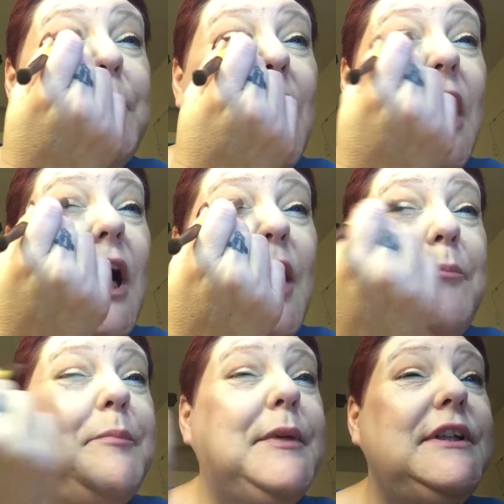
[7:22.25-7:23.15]

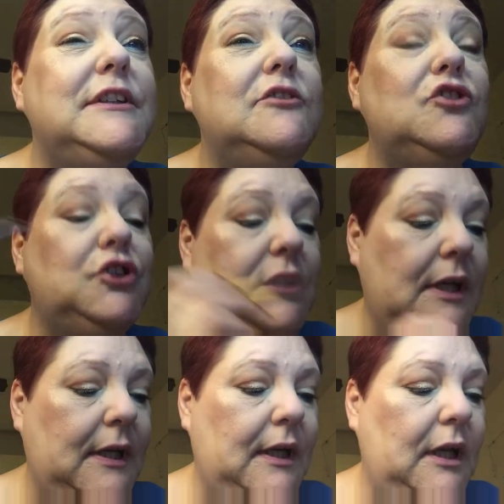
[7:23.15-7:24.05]
poppin'
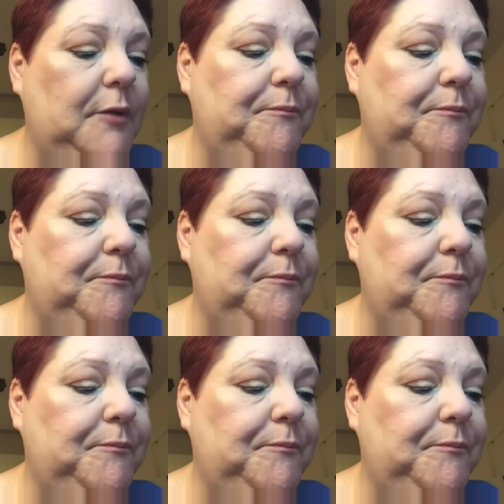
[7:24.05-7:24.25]
shiny.